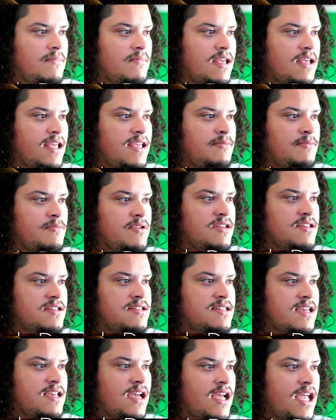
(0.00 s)

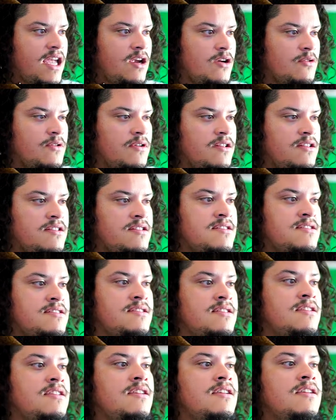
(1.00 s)
Aemma's
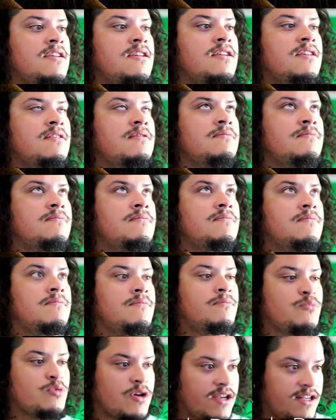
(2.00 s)
Aaron's
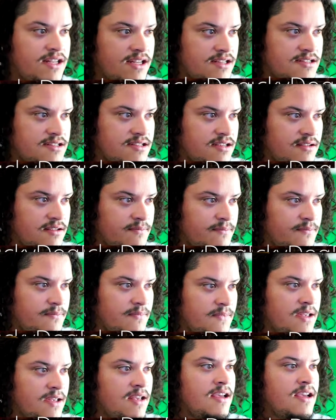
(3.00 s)
pregnancy,
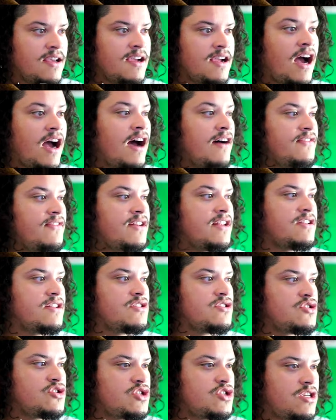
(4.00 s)

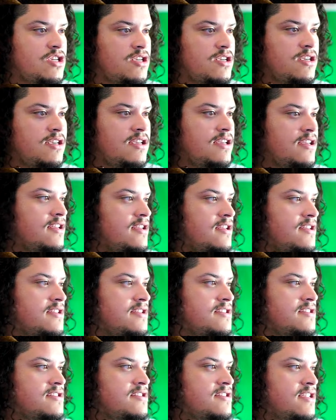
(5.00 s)
confident she
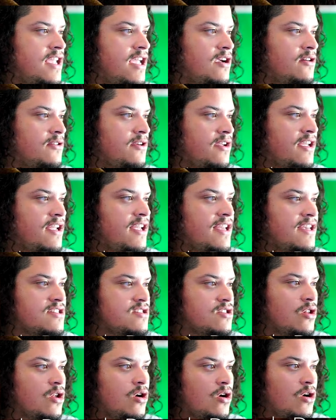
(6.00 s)
is carrying
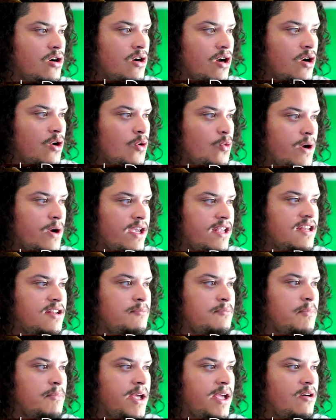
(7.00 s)
his long-awaited
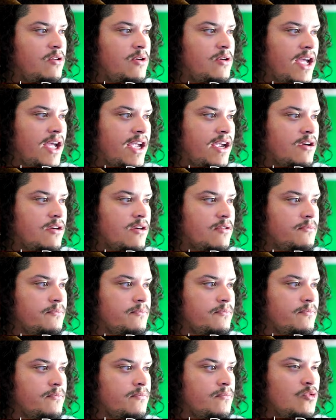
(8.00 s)
male heir,
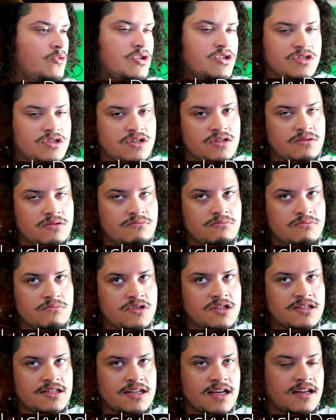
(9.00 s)
which
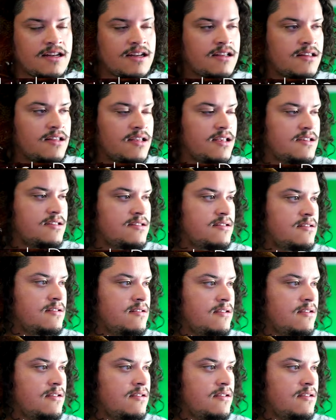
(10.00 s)
she technically is.